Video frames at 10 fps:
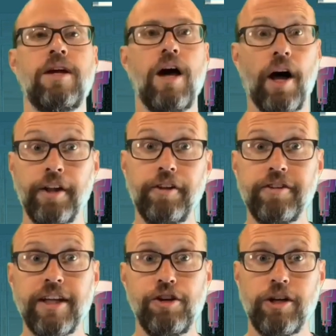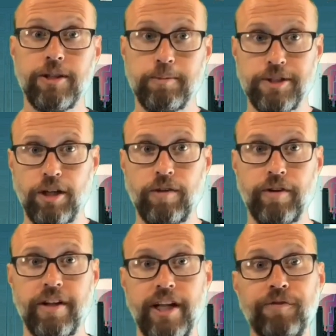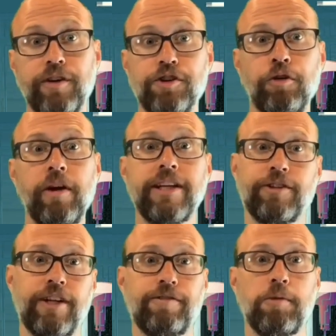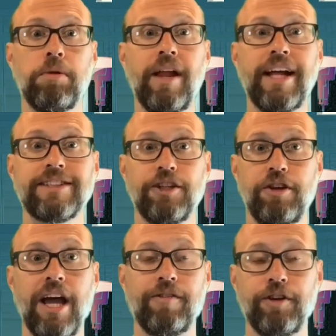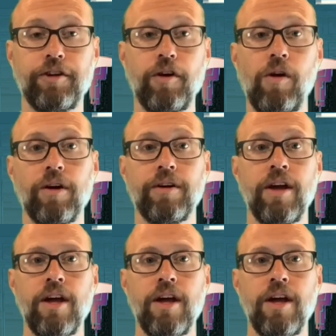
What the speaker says: Another thing you could observe is the different trees or different plants that you have in your yard.